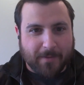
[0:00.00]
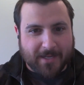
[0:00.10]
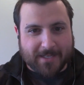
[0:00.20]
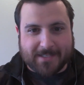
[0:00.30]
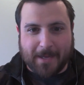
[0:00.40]

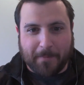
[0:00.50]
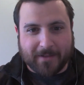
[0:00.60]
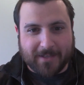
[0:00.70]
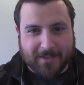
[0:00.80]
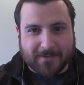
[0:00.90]
because
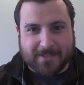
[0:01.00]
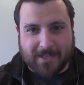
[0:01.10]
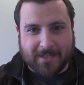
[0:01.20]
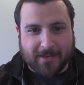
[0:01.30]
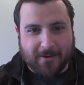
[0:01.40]
typically you
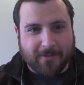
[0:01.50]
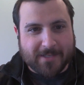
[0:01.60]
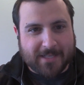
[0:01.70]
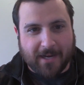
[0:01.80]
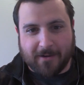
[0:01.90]
see,
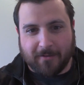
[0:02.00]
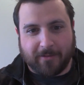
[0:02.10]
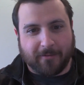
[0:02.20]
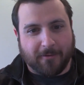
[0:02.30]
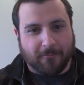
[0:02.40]
the second or
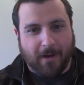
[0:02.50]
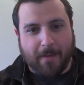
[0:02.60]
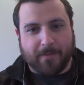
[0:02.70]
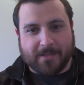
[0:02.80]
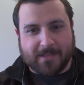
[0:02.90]
third
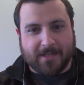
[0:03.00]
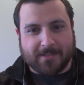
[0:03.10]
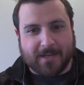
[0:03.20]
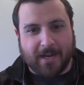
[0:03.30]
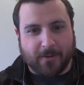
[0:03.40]
rep
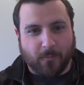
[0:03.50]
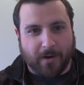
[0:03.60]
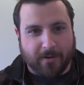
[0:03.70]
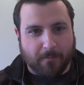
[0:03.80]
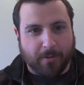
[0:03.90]
is kind of
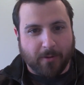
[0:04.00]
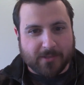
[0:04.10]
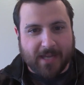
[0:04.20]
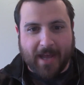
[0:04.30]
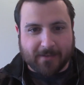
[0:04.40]
where your
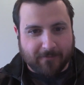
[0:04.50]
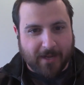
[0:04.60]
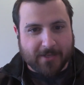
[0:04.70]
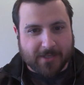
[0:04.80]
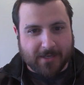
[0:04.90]
post
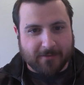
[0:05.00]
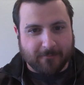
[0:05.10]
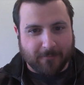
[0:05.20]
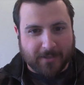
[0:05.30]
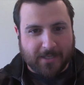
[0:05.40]
activation
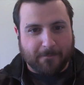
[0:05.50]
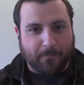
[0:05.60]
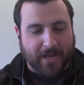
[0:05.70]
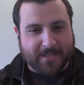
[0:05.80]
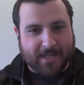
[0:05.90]
really
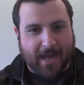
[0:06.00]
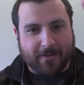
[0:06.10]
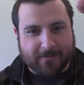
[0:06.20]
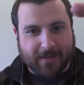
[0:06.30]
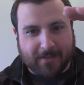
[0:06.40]
peaks
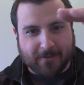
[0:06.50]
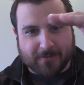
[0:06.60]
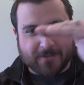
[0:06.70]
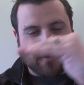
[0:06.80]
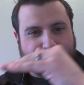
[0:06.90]
out, and then
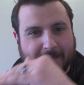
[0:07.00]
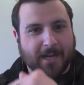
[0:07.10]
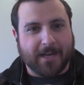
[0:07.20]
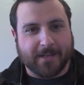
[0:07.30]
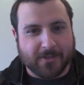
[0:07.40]
they'll start to
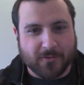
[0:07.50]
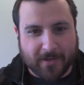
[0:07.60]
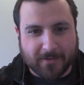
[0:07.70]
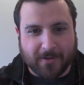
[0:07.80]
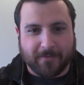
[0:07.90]
kind of
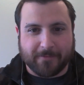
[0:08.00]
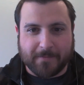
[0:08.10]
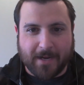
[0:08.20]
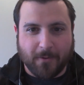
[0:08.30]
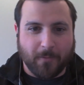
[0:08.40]
trickle off
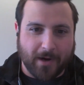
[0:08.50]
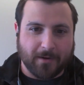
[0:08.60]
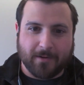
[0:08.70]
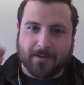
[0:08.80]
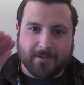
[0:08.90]
from there,
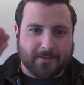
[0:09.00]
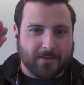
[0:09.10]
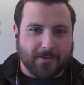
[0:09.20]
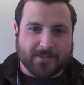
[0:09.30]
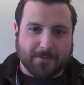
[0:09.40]
where
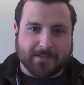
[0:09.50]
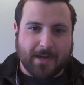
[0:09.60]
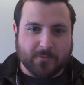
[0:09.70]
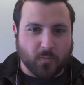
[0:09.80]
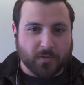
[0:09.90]

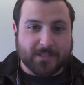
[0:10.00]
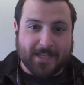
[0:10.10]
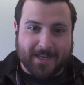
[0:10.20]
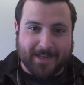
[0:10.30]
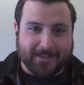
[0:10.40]
sometimes we'll
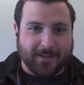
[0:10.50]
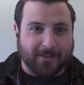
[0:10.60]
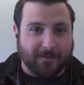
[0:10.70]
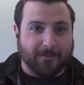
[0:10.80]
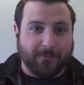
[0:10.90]
see it in the
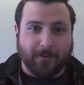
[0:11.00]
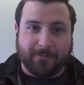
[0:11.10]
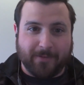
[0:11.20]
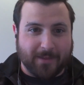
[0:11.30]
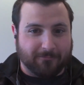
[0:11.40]
third, fourth,
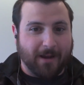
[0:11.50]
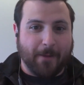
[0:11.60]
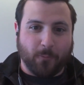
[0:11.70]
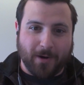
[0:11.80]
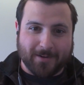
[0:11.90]
fifth
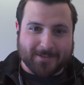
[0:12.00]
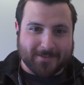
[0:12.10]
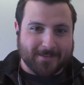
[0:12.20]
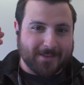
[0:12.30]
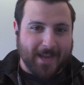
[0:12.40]
rep where
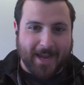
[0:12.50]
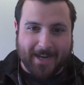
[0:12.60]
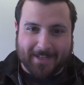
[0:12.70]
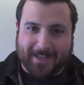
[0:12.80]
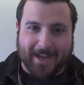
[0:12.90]
it's they
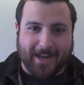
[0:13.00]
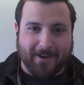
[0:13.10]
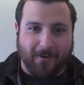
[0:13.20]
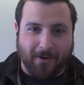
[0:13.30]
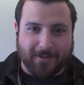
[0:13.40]
hit
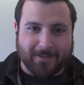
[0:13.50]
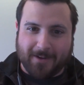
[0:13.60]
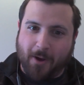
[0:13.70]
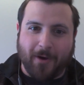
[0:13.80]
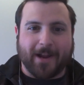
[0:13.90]
it hard, and
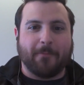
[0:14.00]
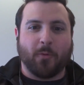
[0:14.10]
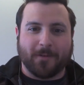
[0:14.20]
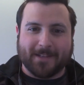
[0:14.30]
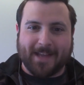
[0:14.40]
they're, oh, I got
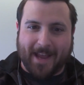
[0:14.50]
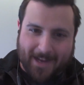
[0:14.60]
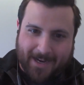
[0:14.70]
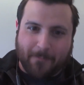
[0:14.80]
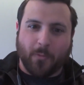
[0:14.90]
more in the tank,
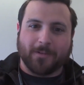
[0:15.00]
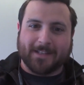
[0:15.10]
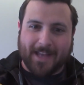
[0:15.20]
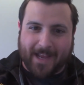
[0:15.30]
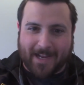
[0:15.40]
I got more in
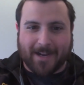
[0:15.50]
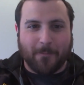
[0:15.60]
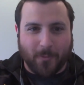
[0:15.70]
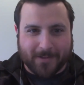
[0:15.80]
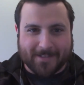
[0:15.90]
the tank, I
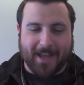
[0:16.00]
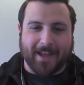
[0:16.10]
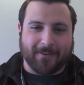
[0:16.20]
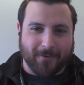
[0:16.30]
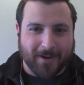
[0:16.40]
got more in the
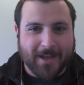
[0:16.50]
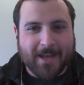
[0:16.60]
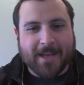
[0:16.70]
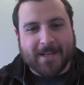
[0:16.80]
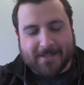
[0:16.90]
tank. Or
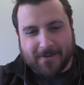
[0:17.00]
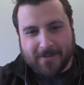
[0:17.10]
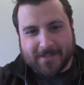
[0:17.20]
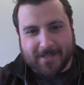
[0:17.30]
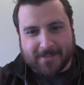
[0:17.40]
so
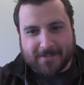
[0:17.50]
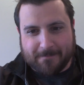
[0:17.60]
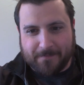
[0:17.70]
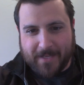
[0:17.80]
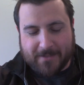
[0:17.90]
it's
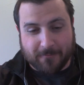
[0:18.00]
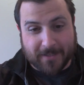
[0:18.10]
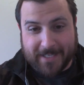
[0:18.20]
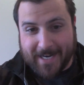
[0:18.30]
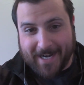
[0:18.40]

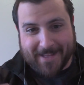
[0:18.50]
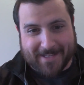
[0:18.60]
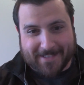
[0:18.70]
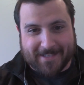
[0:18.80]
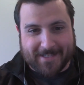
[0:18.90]
really kind of
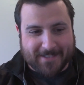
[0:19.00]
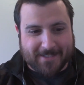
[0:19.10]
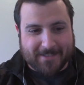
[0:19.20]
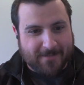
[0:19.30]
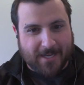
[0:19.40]

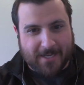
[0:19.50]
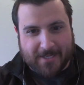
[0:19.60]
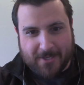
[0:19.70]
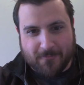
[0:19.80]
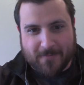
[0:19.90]
this
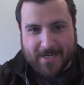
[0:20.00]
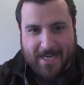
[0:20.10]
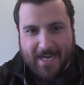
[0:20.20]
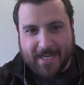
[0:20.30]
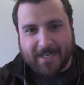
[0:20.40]

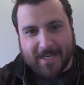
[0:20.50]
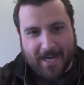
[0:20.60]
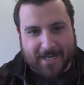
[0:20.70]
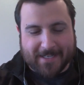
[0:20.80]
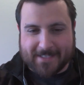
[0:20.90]
unique
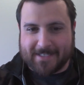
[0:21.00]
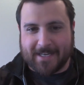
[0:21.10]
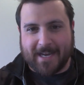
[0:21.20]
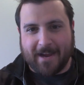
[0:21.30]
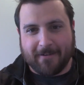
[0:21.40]
kind of
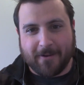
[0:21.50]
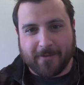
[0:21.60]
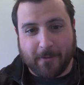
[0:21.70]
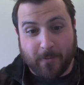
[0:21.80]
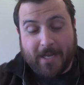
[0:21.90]

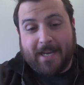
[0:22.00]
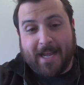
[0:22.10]
scenario that we didn't